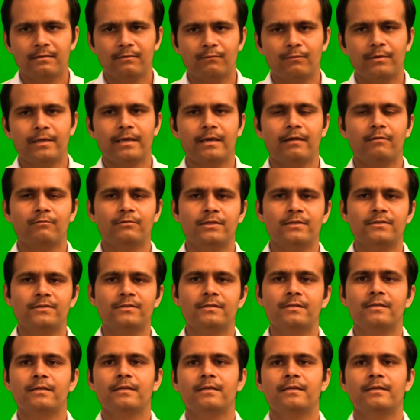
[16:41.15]
We have
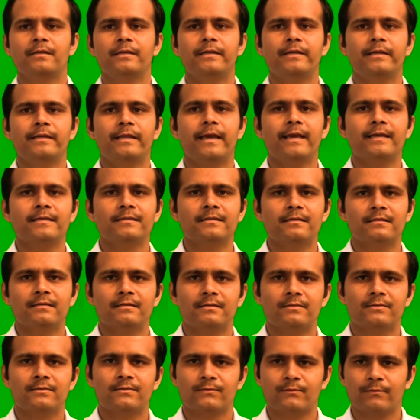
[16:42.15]
this E
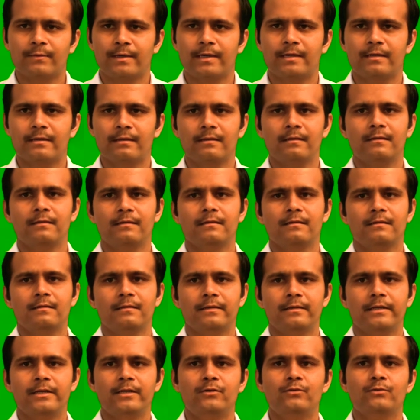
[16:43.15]
dash square
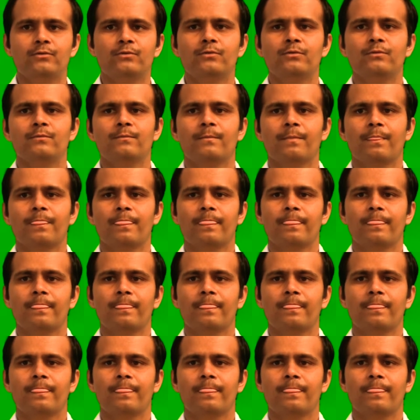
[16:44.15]
into